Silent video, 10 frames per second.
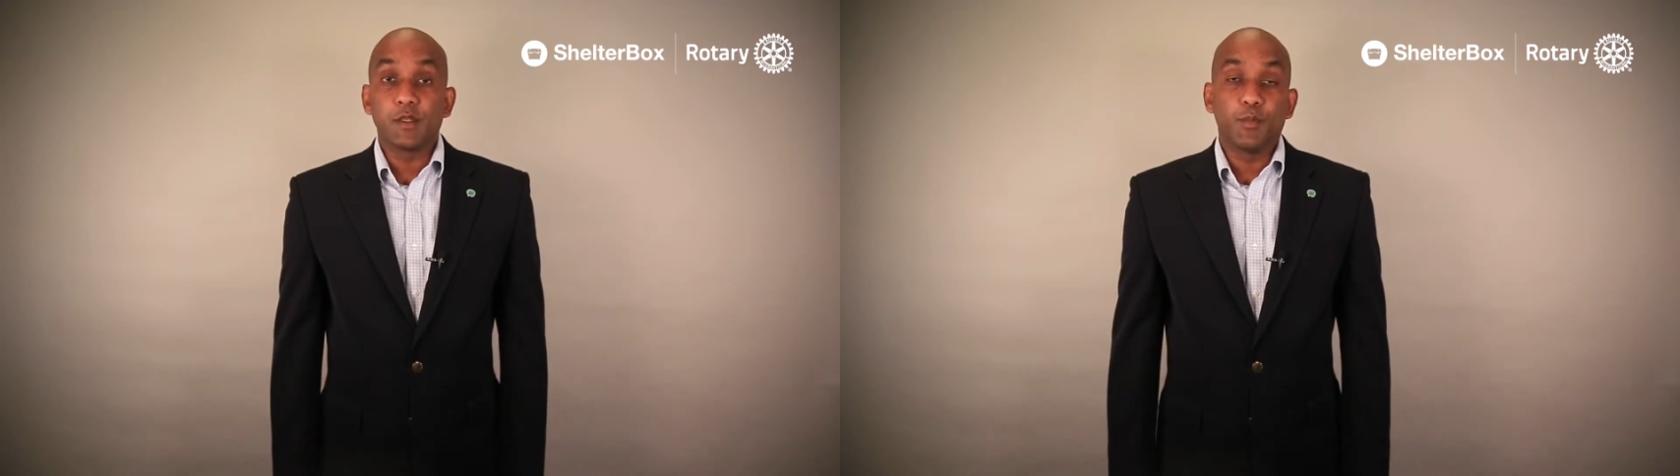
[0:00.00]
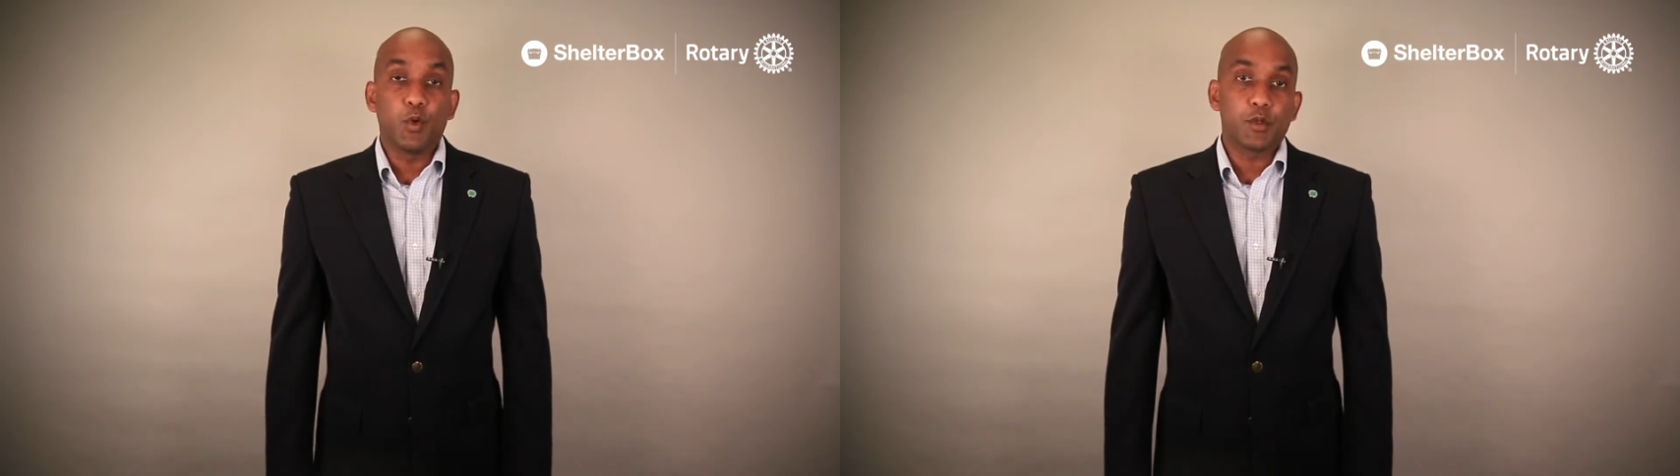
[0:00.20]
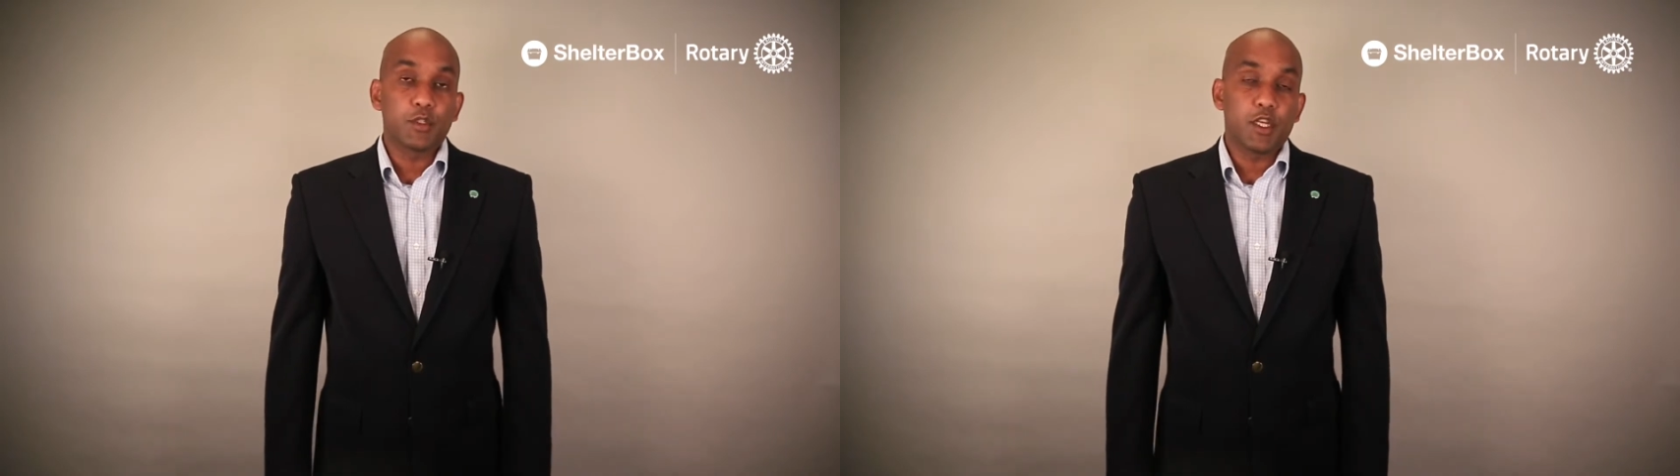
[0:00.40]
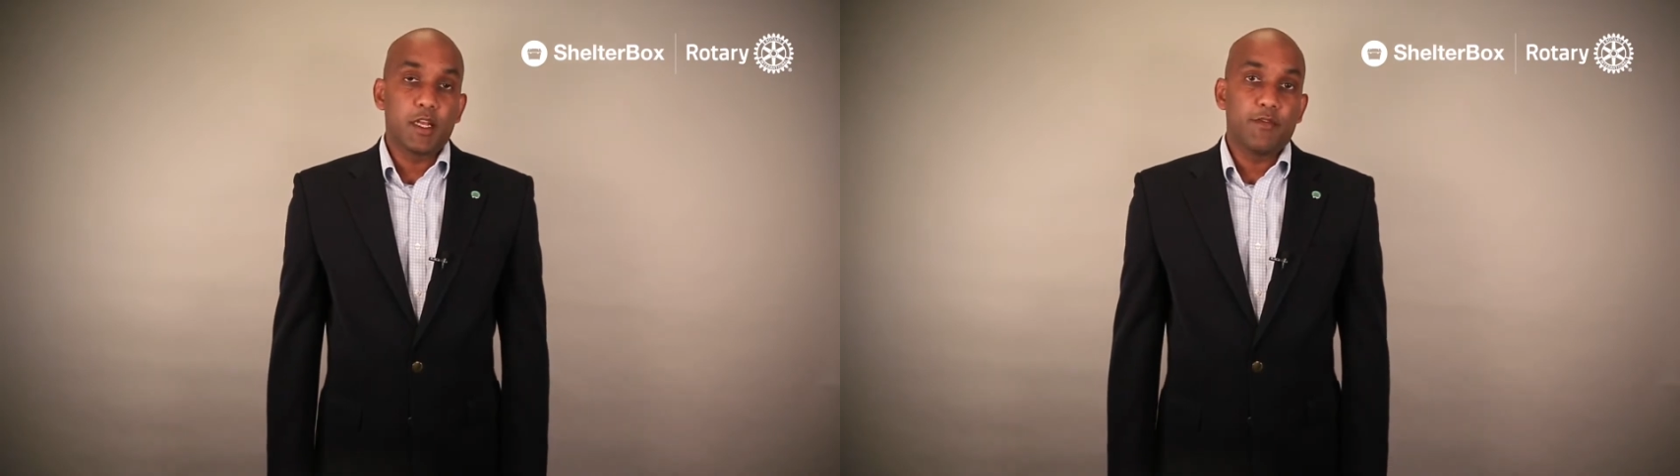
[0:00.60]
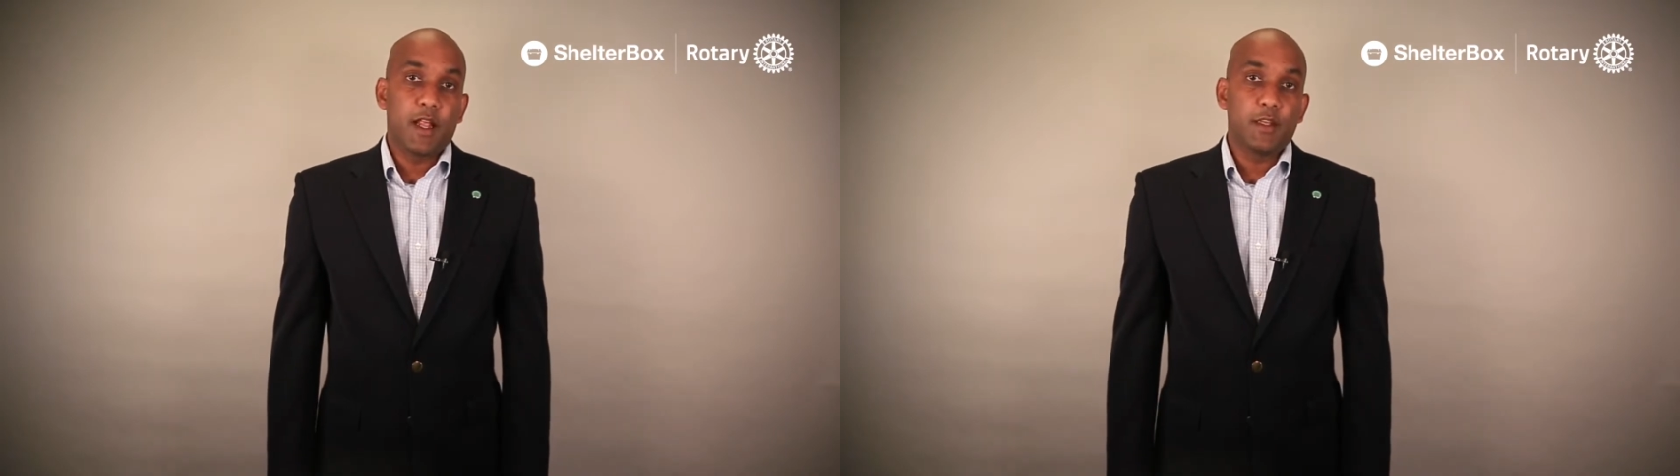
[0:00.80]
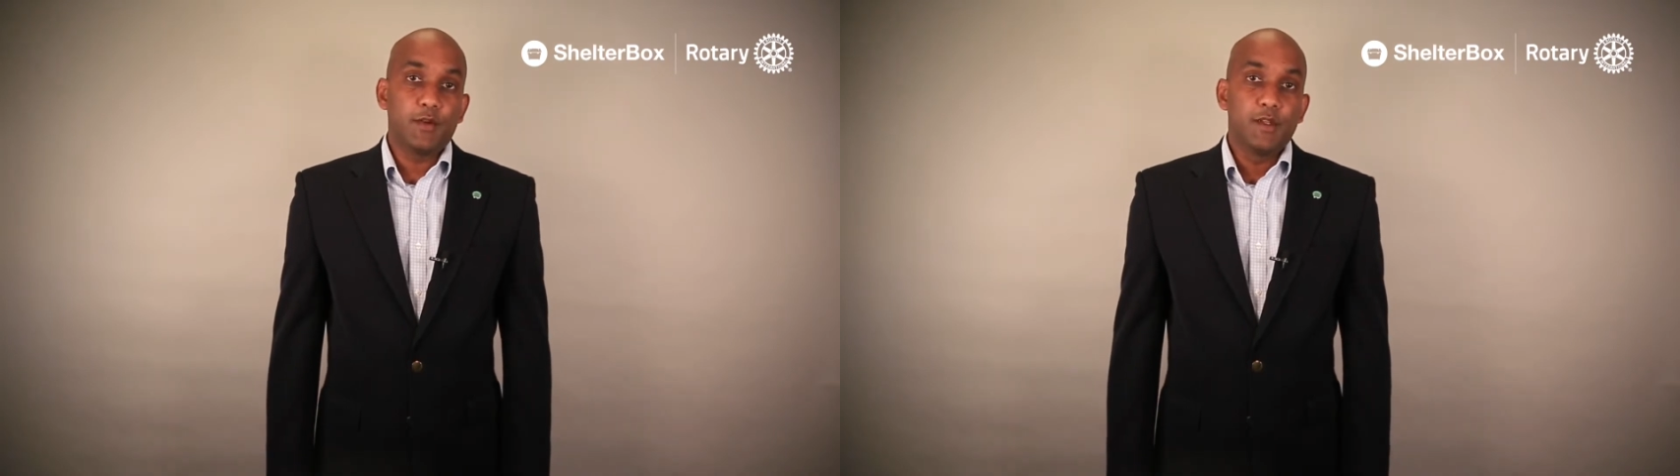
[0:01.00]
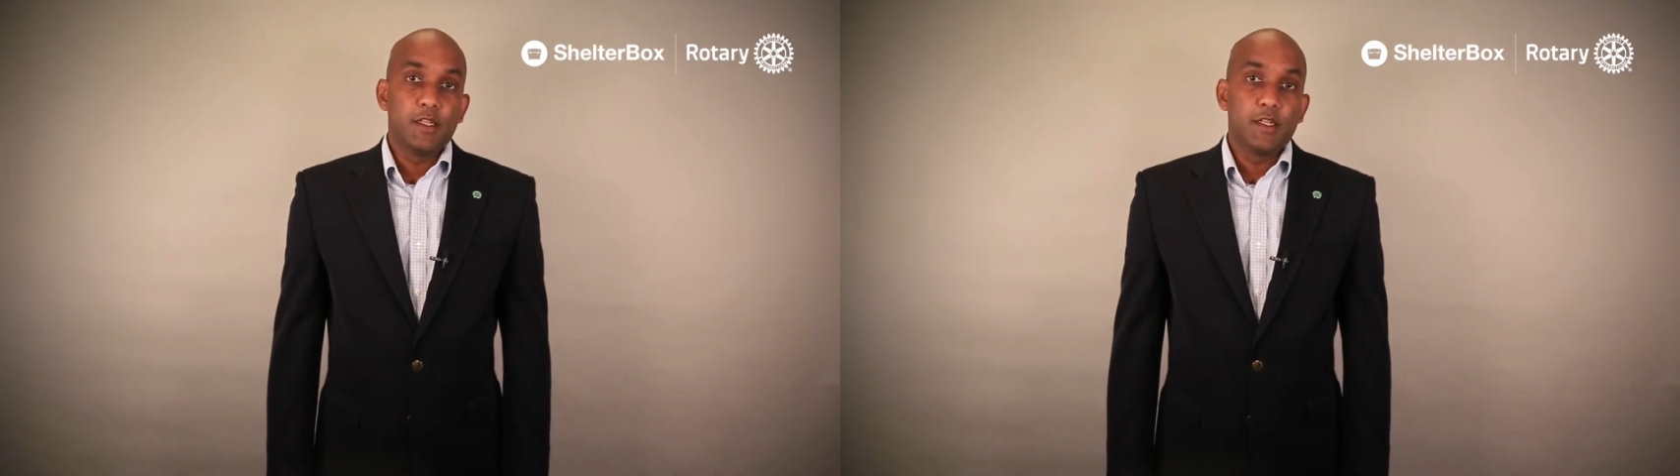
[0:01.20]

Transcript: important shared value: